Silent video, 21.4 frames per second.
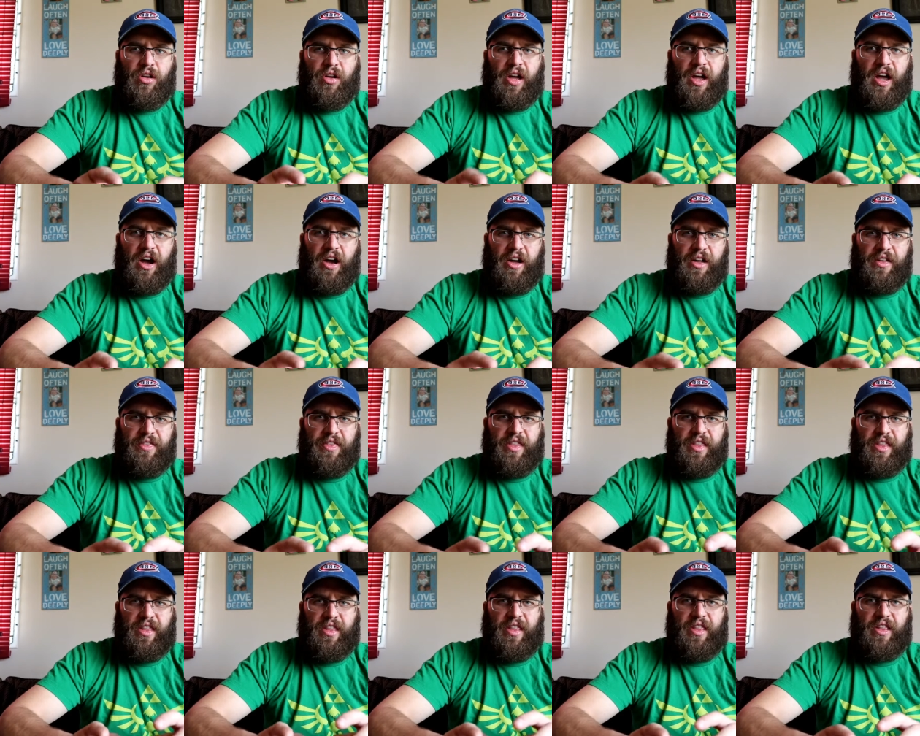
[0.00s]

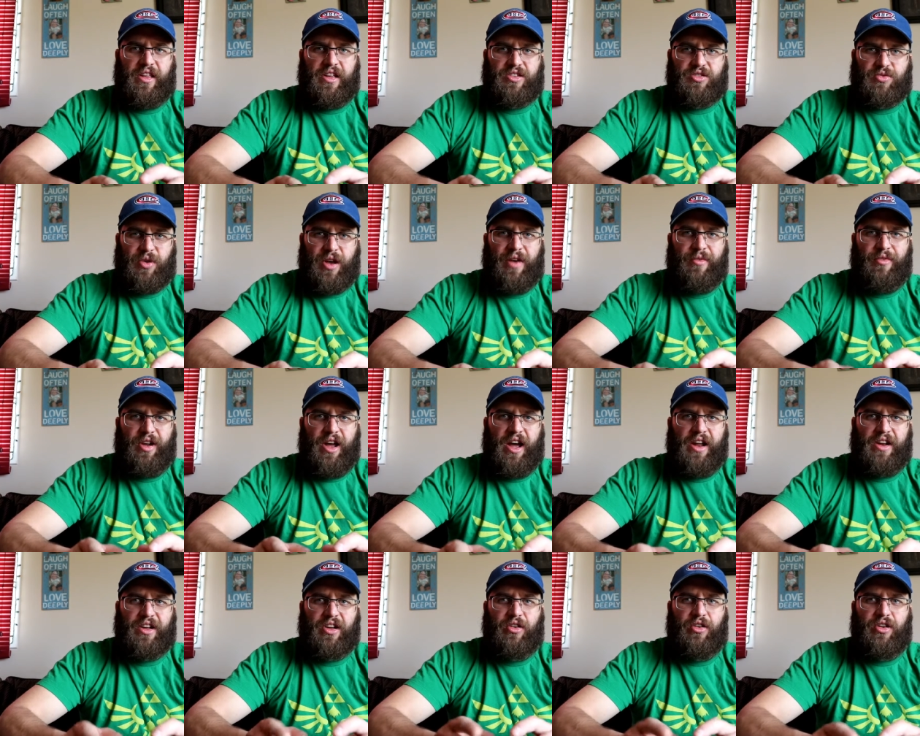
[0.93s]
because we haven't
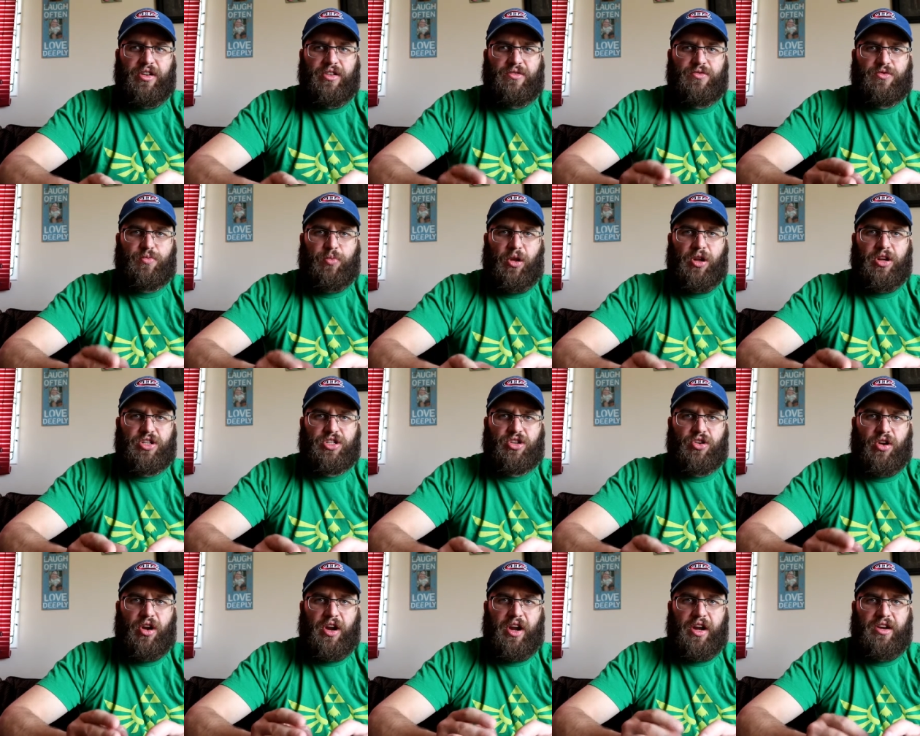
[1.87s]
had a good split
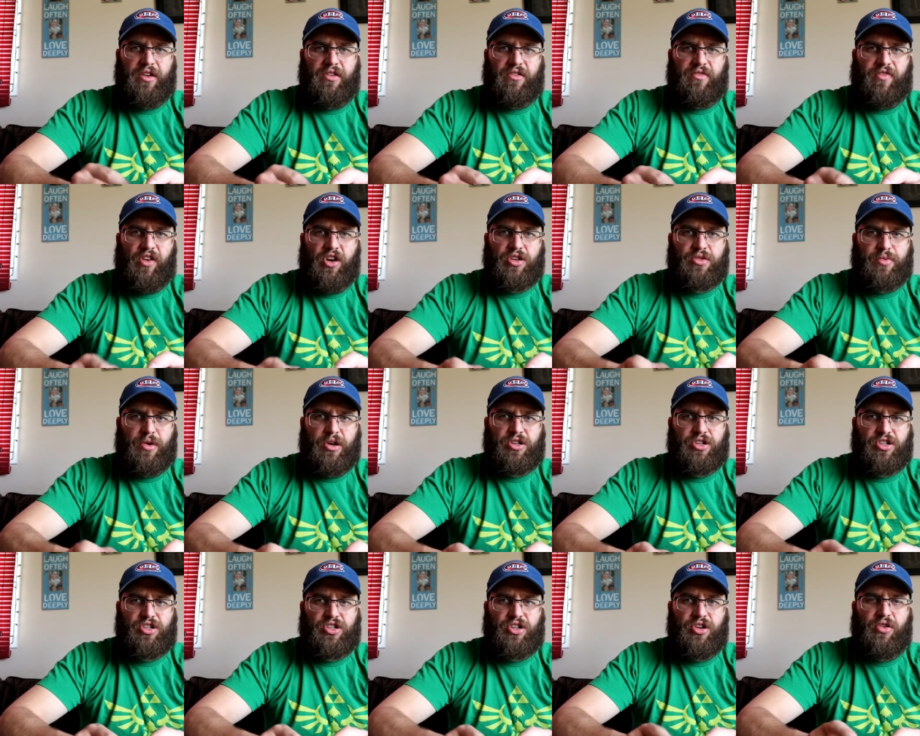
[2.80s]
screen
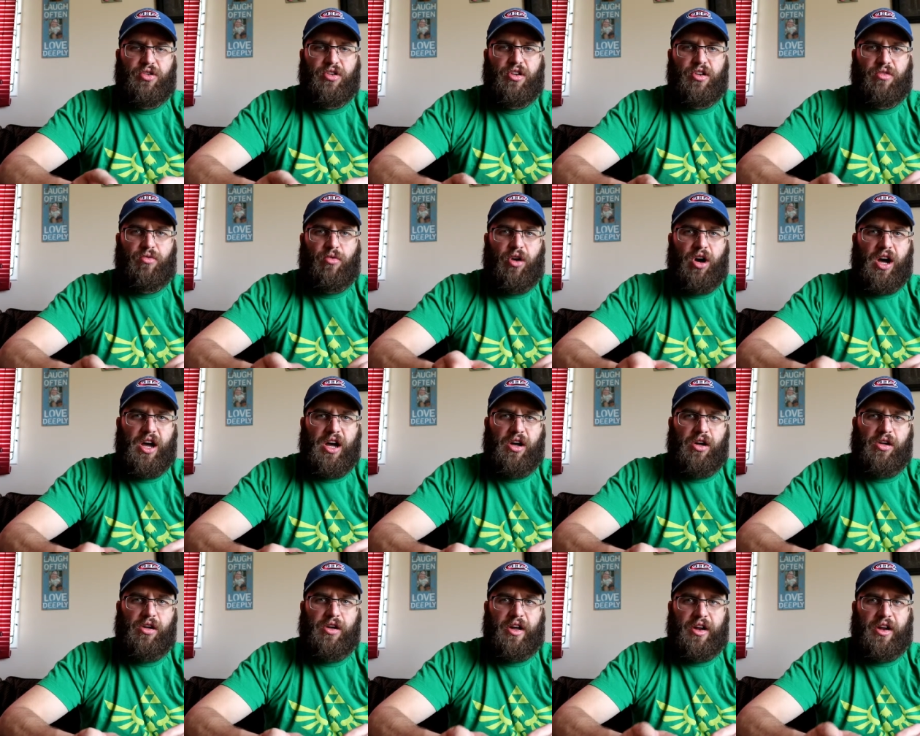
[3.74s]
first-person shooter in a while,